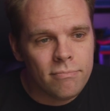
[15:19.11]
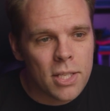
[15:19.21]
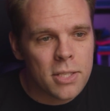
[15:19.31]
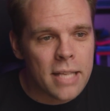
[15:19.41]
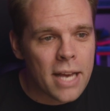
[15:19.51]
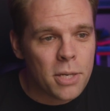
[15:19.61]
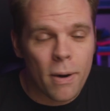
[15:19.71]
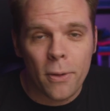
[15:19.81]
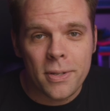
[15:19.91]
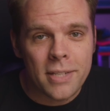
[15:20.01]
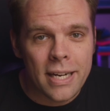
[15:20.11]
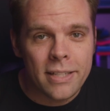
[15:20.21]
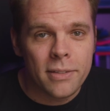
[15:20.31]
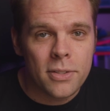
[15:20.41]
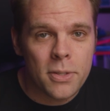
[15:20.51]
This is actually part of the reason I
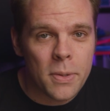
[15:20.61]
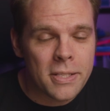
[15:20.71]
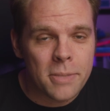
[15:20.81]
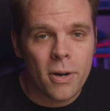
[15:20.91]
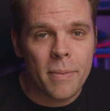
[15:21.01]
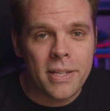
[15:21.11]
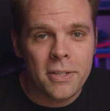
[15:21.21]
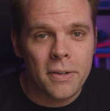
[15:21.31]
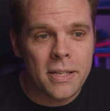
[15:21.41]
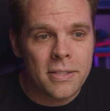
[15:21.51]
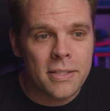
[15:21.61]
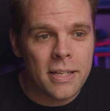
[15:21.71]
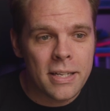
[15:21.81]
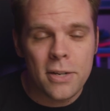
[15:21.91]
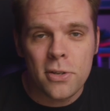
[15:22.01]
didn't do this as part of my series.
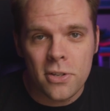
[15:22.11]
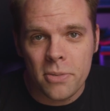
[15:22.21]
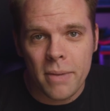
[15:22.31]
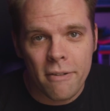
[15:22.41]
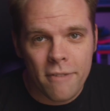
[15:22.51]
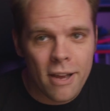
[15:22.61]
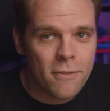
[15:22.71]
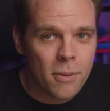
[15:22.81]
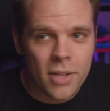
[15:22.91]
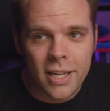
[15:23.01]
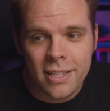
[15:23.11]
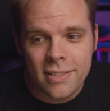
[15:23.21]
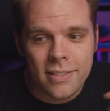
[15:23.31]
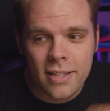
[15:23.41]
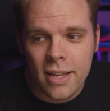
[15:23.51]
In addition to my fan film thing,
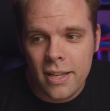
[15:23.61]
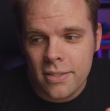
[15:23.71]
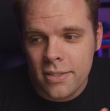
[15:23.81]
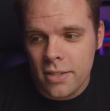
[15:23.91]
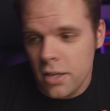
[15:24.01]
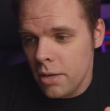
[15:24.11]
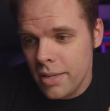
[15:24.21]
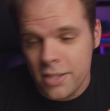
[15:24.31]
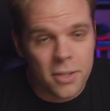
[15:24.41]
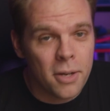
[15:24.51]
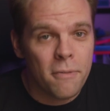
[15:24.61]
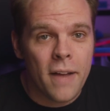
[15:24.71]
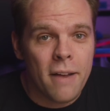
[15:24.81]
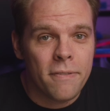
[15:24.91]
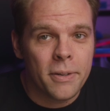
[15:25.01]
is it's a good
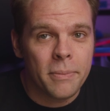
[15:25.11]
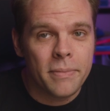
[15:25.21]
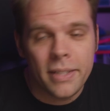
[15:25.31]
fan film.